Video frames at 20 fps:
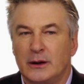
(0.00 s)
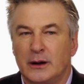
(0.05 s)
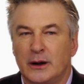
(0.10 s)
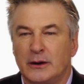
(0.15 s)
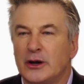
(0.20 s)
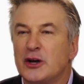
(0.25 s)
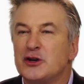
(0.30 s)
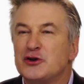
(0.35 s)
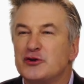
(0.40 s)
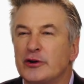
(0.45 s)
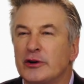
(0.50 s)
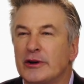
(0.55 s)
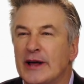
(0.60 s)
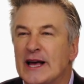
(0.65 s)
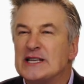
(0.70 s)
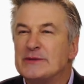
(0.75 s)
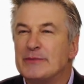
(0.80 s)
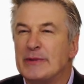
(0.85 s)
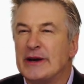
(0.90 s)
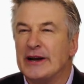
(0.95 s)
industrial
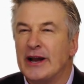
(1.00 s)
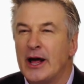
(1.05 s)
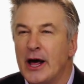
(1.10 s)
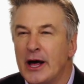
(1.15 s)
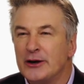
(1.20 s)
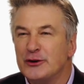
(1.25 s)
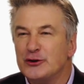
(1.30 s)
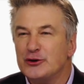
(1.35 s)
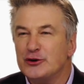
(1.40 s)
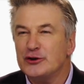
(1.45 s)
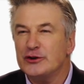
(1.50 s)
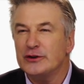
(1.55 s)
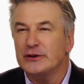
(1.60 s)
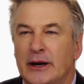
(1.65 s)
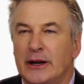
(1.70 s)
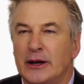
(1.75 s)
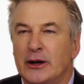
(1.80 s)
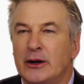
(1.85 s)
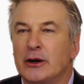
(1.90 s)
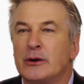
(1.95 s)
espionage. And
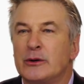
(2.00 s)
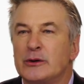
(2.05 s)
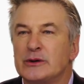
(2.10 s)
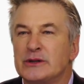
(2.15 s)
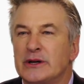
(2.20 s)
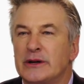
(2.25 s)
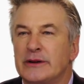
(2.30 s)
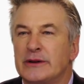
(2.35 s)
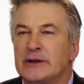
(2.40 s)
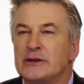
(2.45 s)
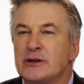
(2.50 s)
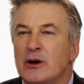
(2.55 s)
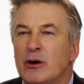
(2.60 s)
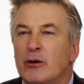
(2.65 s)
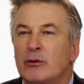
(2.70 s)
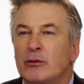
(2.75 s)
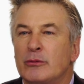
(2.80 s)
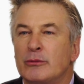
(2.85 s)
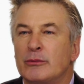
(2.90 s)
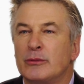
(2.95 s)
he goes into this
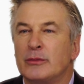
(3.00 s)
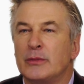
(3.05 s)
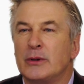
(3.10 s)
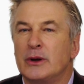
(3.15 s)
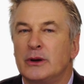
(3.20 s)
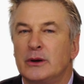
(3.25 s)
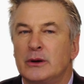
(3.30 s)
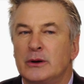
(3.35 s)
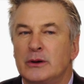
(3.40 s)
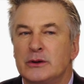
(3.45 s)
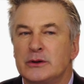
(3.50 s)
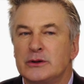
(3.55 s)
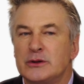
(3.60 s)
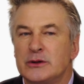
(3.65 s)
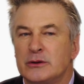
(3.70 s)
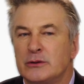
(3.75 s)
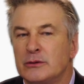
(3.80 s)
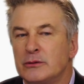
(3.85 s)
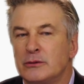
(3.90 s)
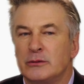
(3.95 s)
home
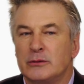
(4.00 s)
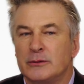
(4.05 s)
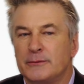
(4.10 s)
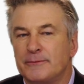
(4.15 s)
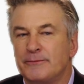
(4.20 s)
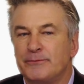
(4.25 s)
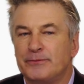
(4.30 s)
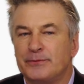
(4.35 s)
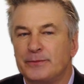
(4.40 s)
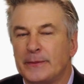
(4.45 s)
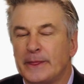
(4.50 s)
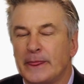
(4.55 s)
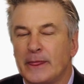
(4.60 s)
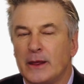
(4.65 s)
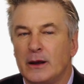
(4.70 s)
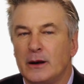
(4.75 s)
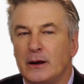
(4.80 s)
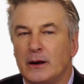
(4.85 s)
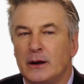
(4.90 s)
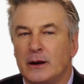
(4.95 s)
to
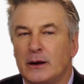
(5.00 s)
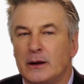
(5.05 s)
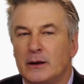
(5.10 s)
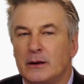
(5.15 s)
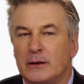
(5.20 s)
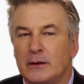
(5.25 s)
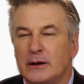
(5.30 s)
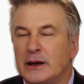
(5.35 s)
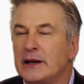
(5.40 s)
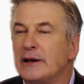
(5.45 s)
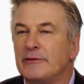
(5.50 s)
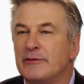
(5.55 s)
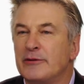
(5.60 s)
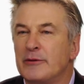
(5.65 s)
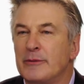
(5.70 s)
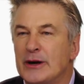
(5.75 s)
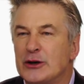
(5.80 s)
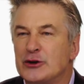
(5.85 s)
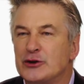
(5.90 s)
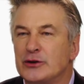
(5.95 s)
get
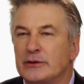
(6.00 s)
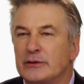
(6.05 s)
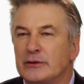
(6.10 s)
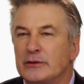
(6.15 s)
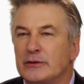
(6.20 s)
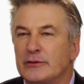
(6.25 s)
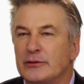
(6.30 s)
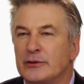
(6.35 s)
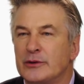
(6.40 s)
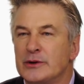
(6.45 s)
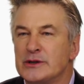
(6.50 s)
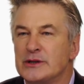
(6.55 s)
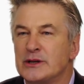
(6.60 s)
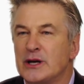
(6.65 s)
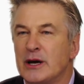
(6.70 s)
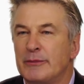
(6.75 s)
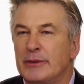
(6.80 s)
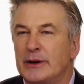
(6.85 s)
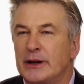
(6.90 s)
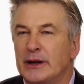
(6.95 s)
information for his
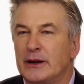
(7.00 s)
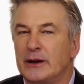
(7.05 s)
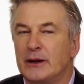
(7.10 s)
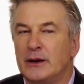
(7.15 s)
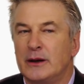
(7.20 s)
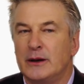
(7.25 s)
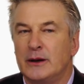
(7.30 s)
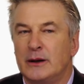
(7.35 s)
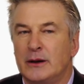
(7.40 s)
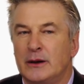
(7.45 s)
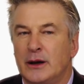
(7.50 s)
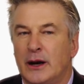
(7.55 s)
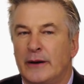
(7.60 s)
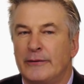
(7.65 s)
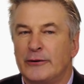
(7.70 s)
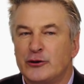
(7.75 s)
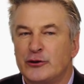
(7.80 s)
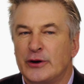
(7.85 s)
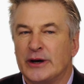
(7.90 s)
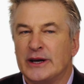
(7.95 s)
company. And the
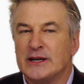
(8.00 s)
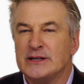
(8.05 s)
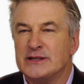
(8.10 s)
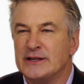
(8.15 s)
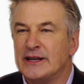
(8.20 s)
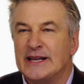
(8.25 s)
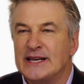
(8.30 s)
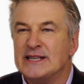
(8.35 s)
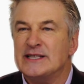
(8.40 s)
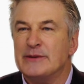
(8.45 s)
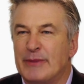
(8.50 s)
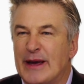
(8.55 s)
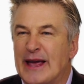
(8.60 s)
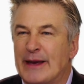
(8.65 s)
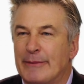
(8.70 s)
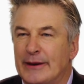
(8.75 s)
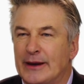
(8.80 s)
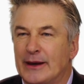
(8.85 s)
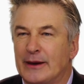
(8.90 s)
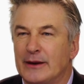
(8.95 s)
trick is that he's a
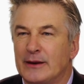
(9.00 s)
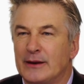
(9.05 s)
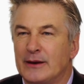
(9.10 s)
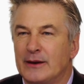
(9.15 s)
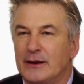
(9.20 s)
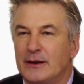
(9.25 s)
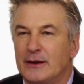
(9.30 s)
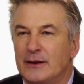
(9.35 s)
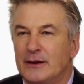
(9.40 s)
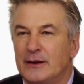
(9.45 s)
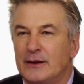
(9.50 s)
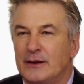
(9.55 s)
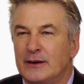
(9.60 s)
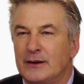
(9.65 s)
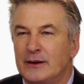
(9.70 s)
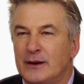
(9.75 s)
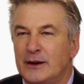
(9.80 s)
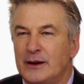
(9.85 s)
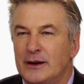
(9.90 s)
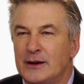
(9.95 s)
baby.
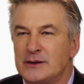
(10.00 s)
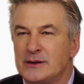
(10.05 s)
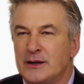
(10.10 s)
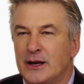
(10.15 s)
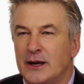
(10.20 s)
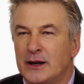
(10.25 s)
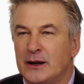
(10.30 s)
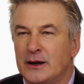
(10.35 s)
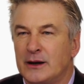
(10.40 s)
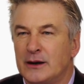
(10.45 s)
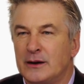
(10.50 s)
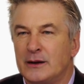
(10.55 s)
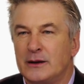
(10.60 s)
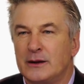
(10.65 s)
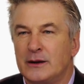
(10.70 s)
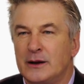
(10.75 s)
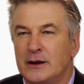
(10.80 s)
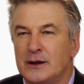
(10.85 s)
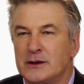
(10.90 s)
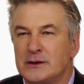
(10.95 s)
He's like
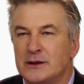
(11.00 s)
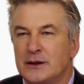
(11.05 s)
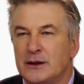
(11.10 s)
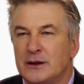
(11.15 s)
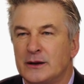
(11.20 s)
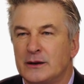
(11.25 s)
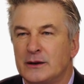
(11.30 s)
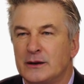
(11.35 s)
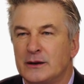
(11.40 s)
he's an